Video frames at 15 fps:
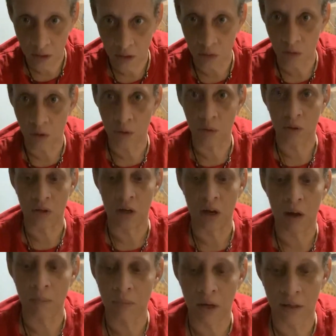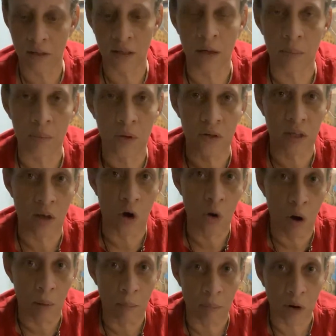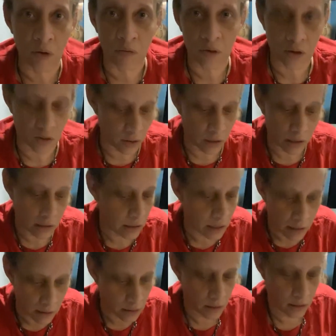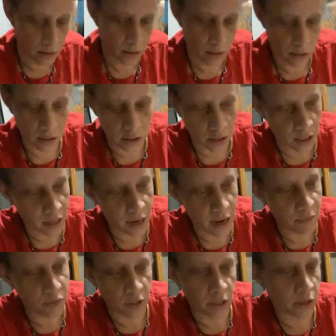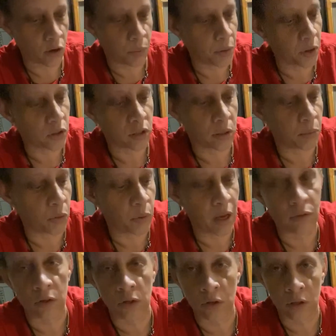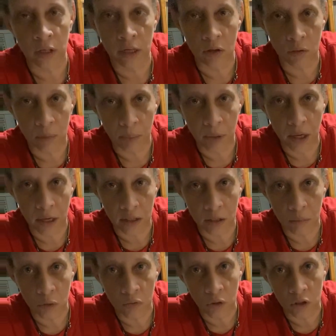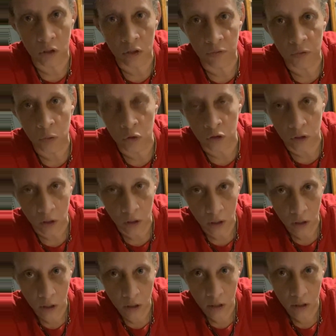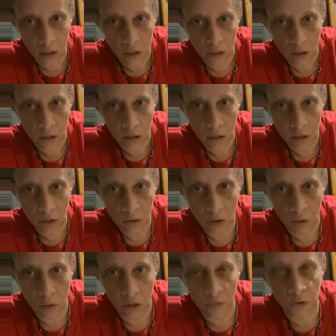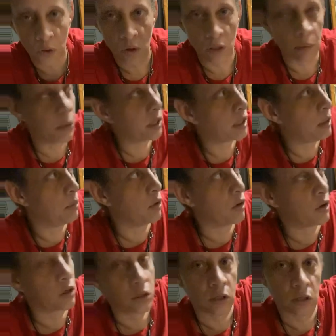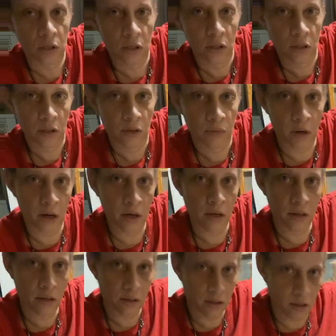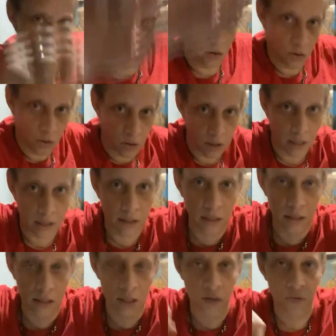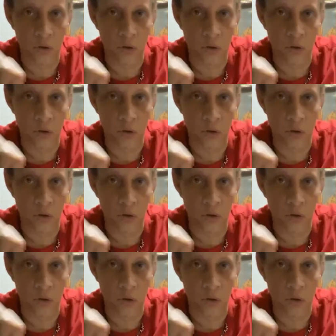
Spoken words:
so I'm not sitting up here saying, oh, I'm perfect or none of that. It's a lot I have to let go personally, but we have to learn to let go of the past to move on to the future. If you're on the monkey bars, right, and you going like this, if you